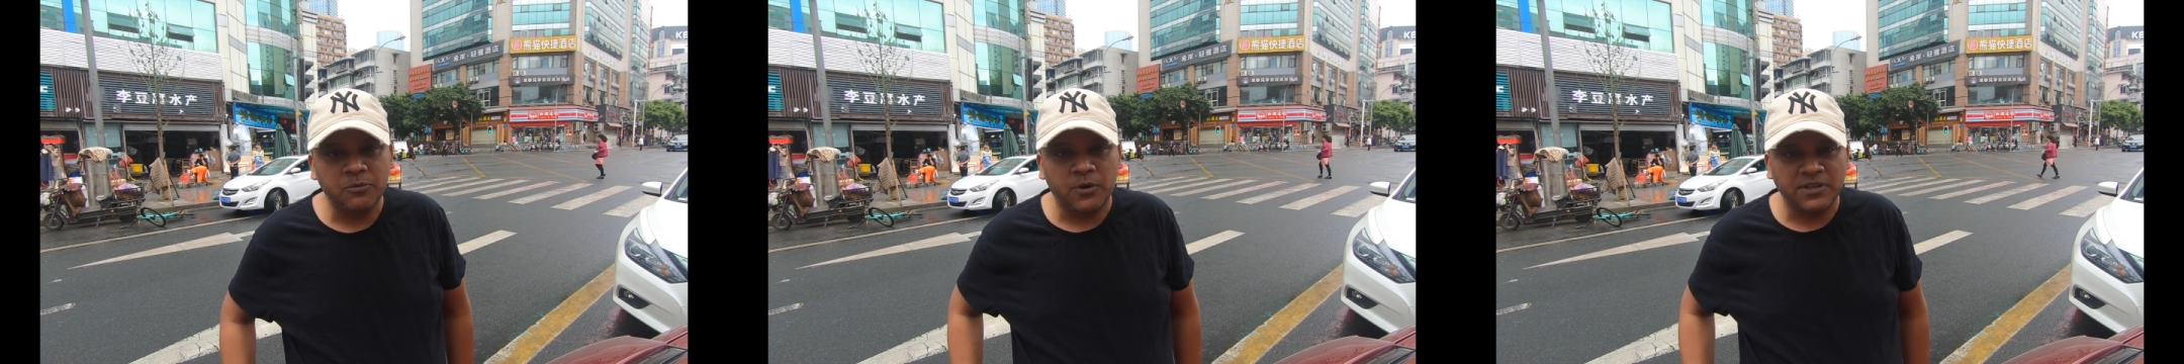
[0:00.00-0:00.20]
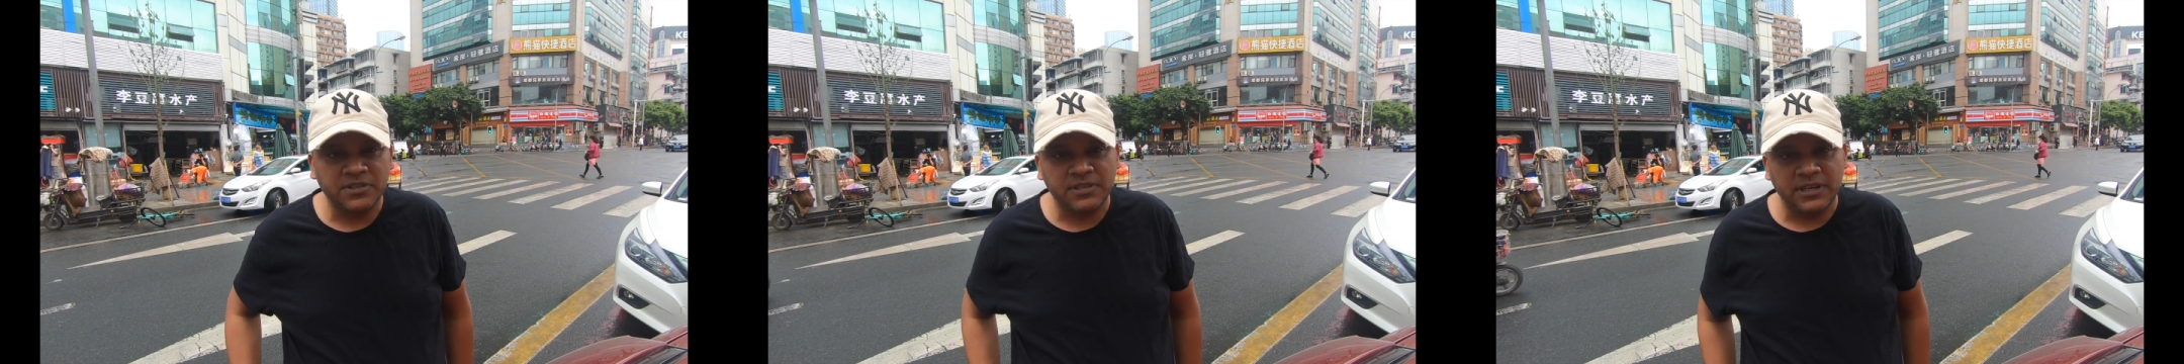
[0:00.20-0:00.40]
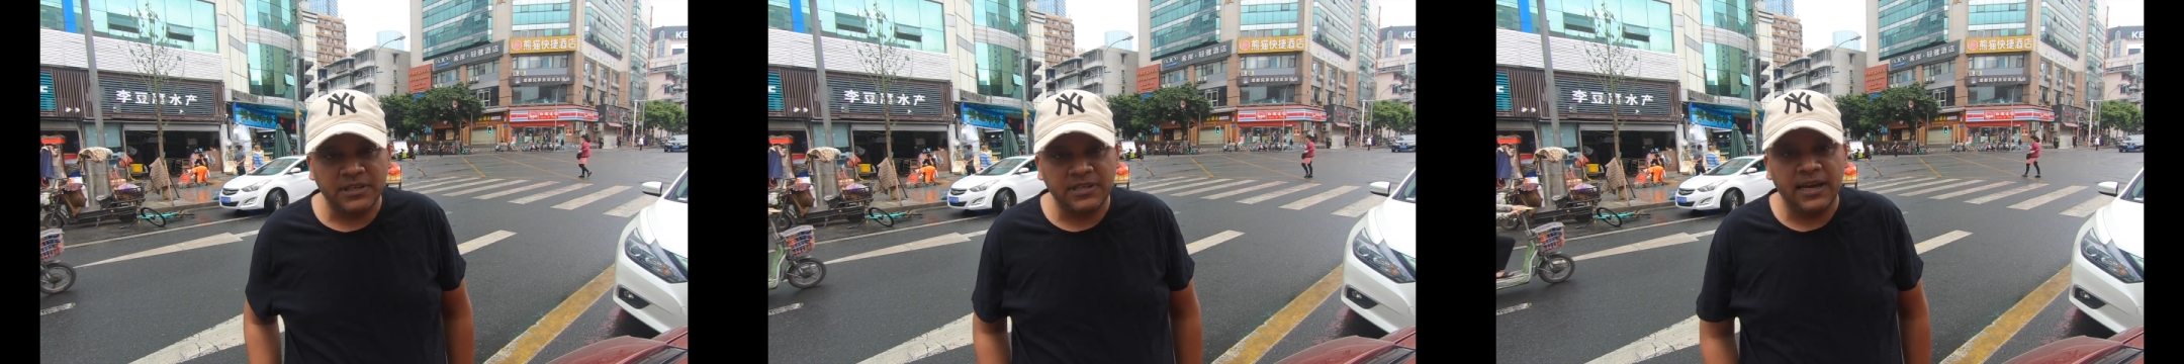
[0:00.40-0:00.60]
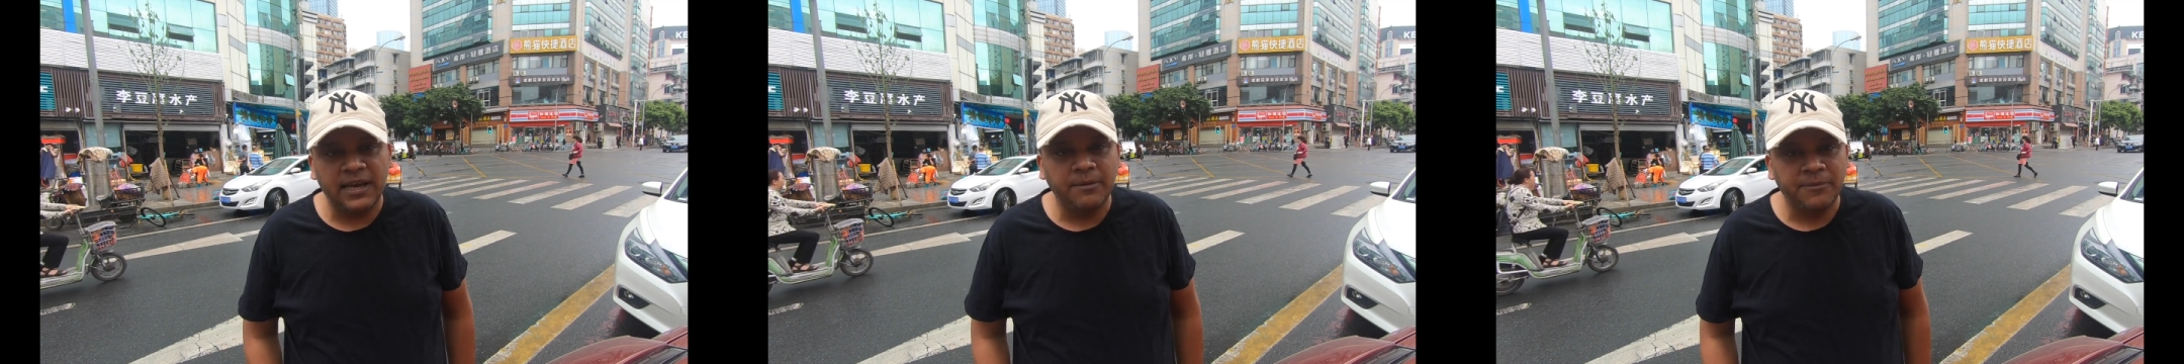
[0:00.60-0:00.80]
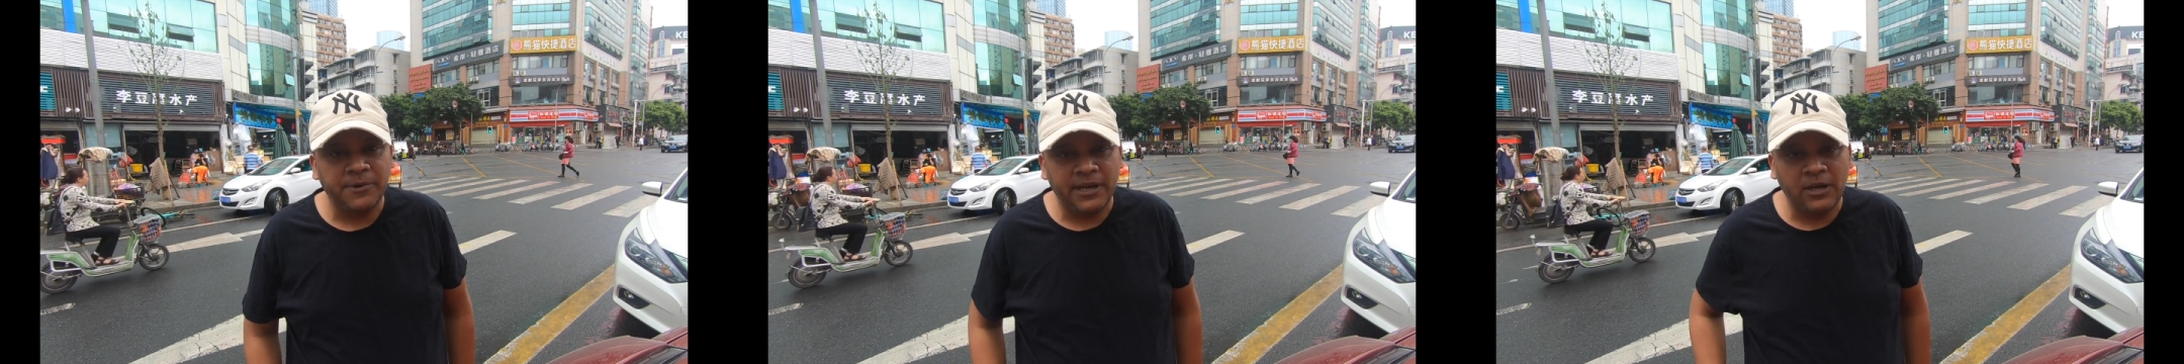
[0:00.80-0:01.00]
what's the
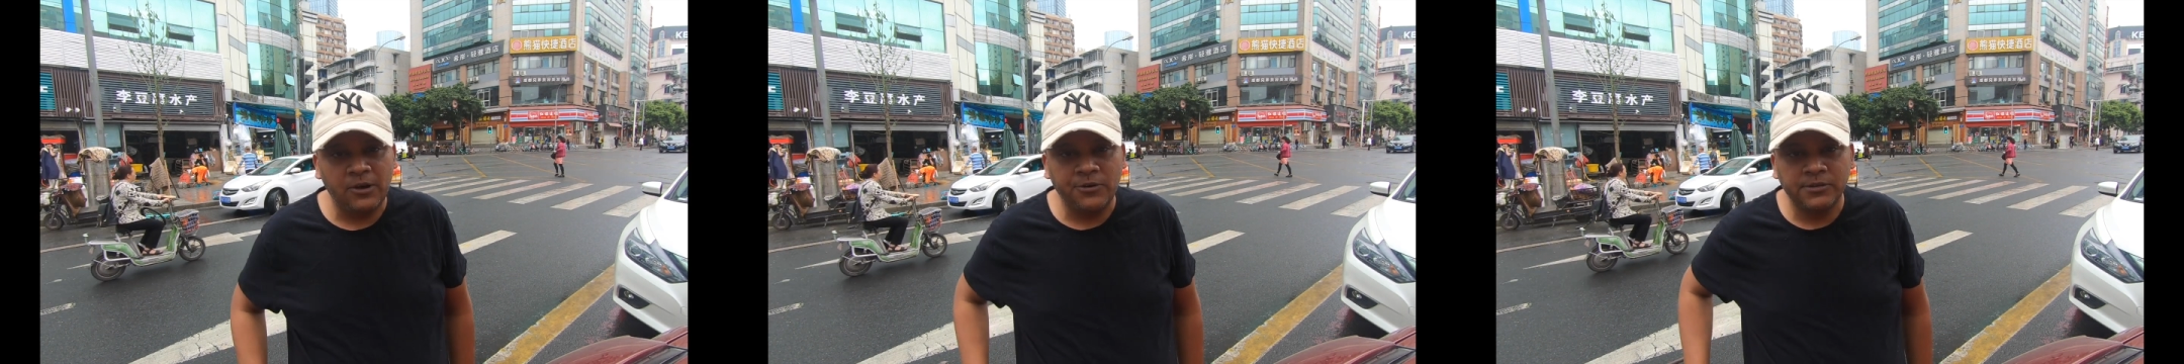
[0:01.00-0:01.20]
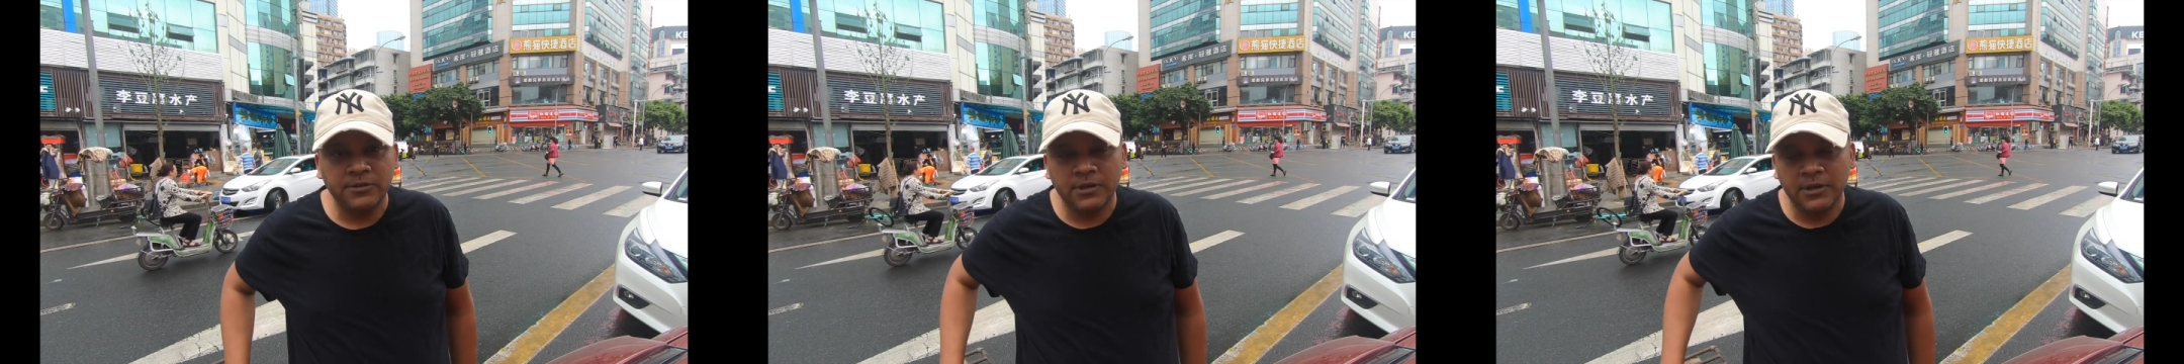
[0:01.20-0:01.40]
time now?